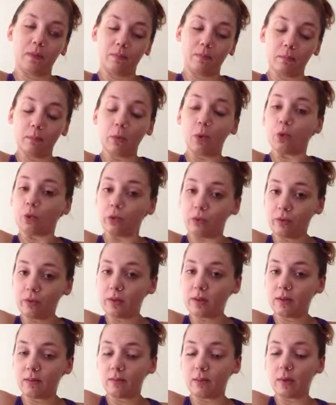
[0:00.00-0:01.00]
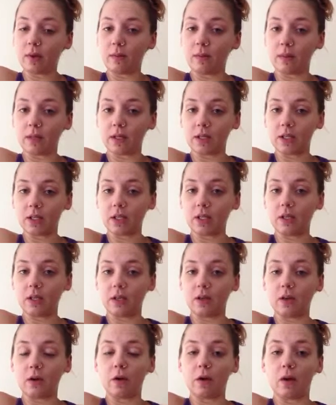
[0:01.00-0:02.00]
moved pretty much,
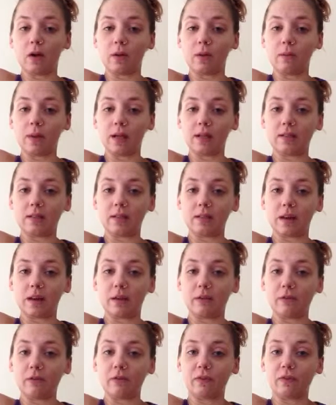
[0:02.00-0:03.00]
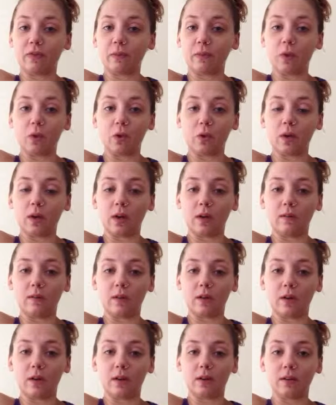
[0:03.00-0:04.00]
all the big stuff, the majority of
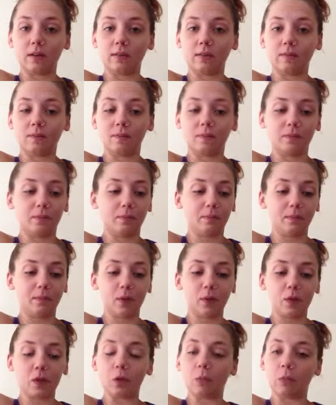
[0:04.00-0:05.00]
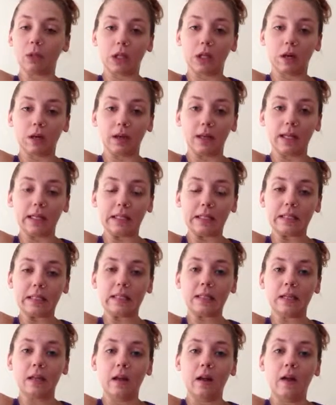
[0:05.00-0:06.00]
our personal
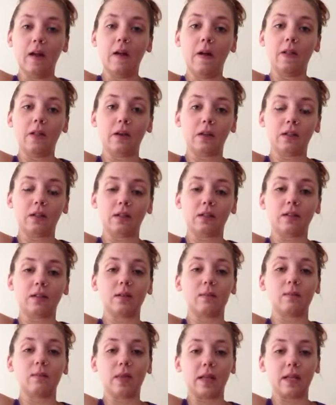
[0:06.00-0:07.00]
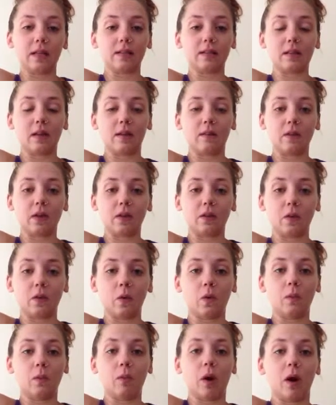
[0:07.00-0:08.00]
belongings. There's still some things left at the
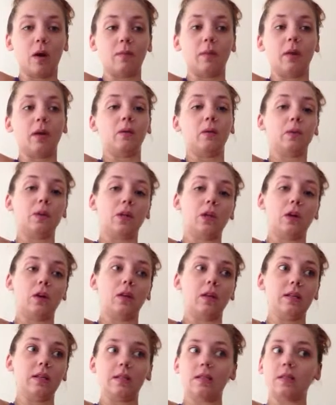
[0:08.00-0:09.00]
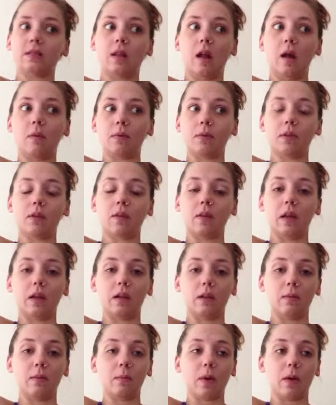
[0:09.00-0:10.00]
old apartment, which our lease isn't up until the
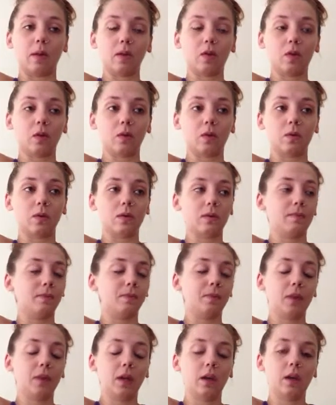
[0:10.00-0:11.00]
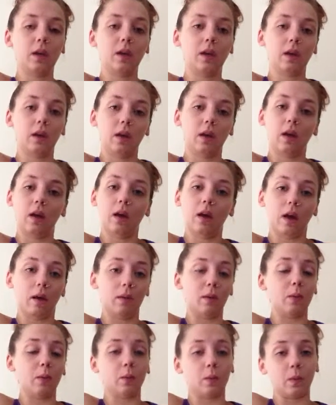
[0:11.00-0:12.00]
end of the month. So, I
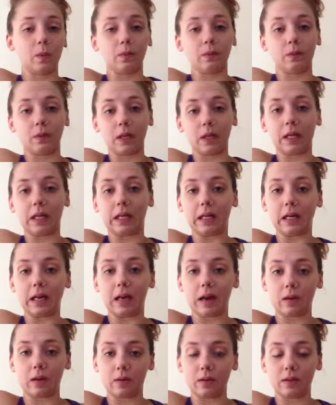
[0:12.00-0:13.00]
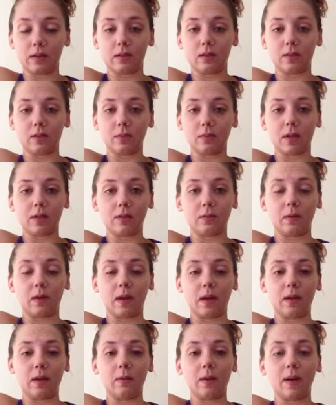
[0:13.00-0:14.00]
mean, we're gonna get it out as soon as possible
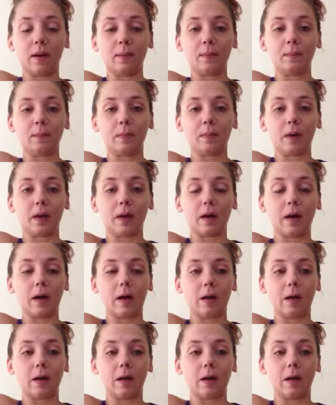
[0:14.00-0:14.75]
anyway. But